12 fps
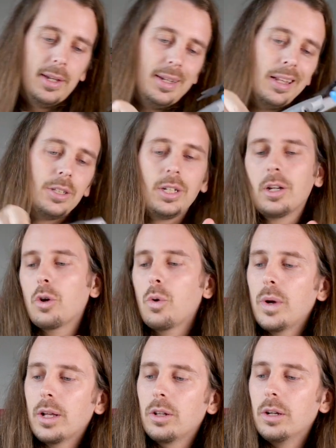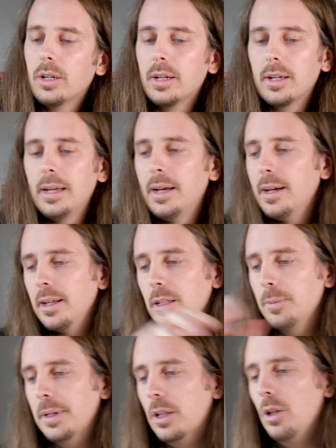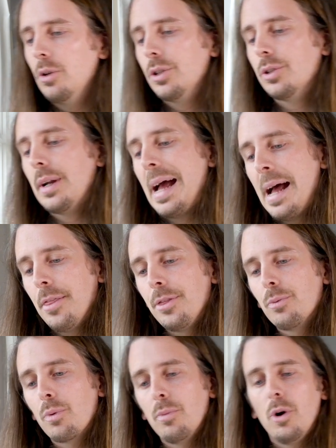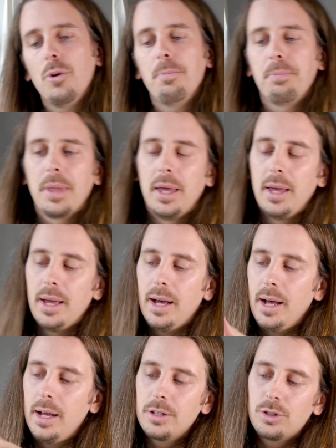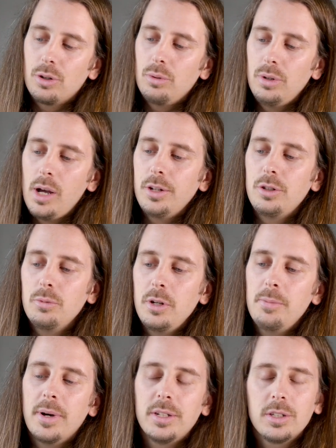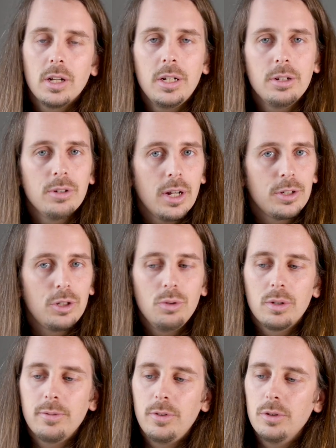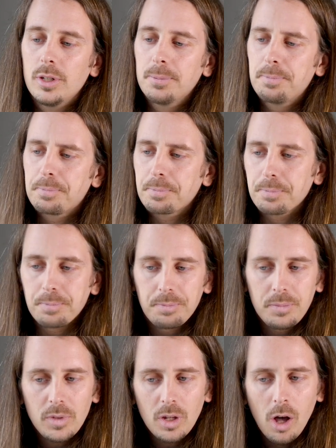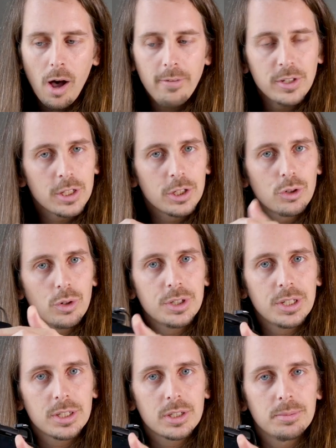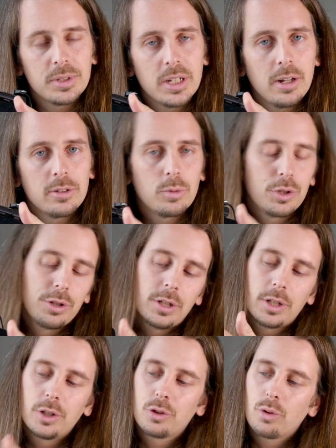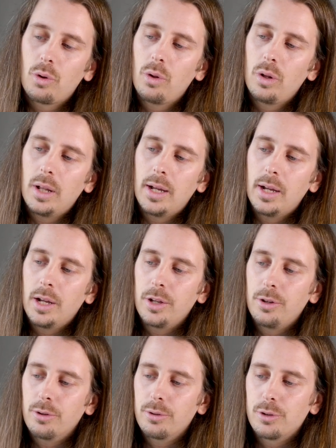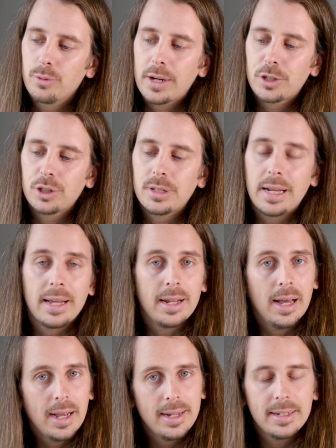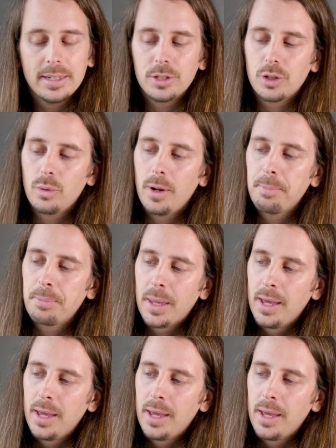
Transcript: Now let's take a quick look uh, a little bit closer at the remote. Uh, so not too many buttons on here, not too confusing. Obviously the joysticks themselves, which are gonna control uh, your direction and height and so on.